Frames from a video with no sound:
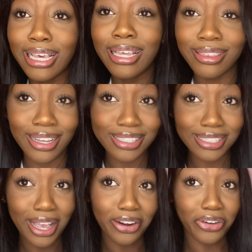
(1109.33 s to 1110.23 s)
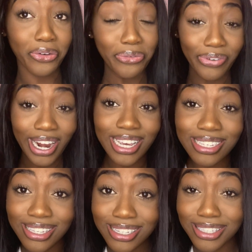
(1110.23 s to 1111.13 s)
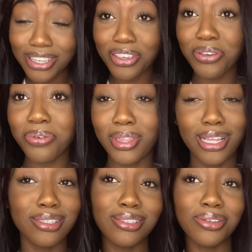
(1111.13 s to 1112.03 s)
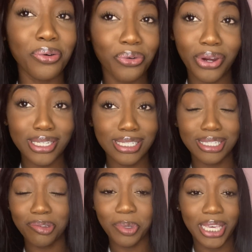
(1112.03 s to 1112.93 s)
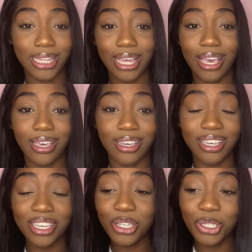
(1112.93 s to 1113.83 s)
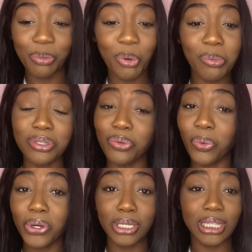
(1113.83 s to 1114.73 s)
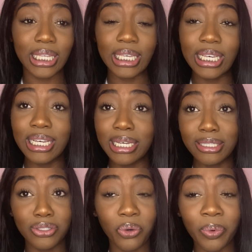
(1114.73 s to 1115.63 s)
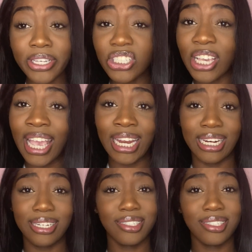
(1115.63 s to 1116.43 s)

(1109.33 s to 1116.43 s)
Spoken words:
That's not crazy to you? That's so crazy to me. Like, each boob is worth tuition.